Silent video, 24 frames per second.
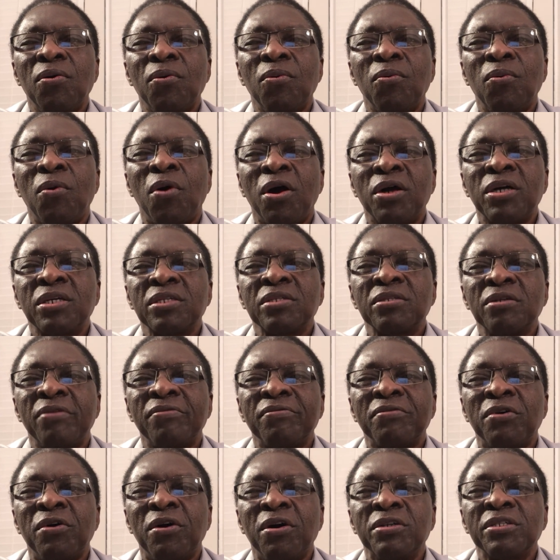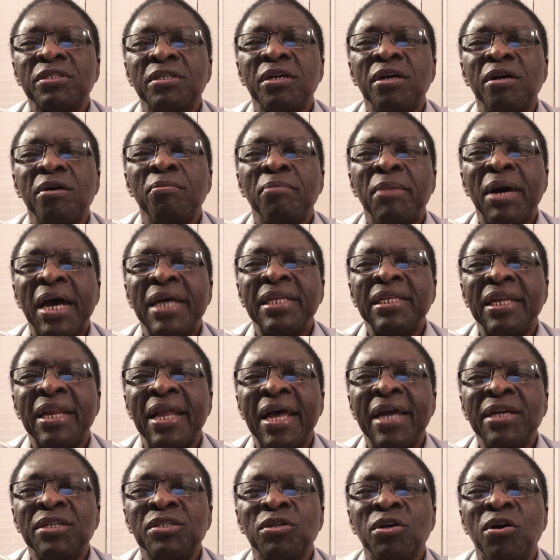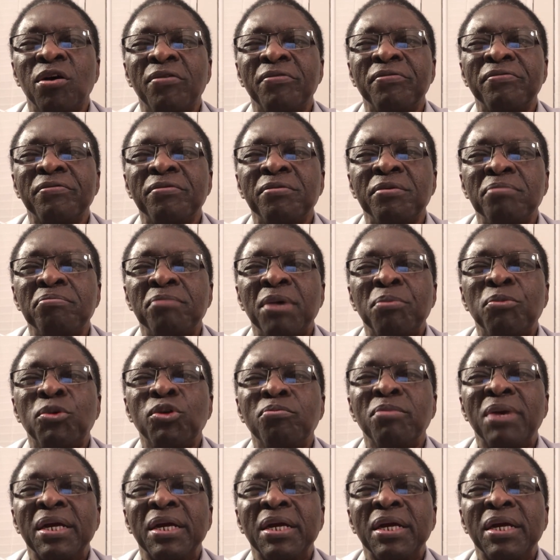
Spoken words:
Works, of course, by the likes of Mahmoud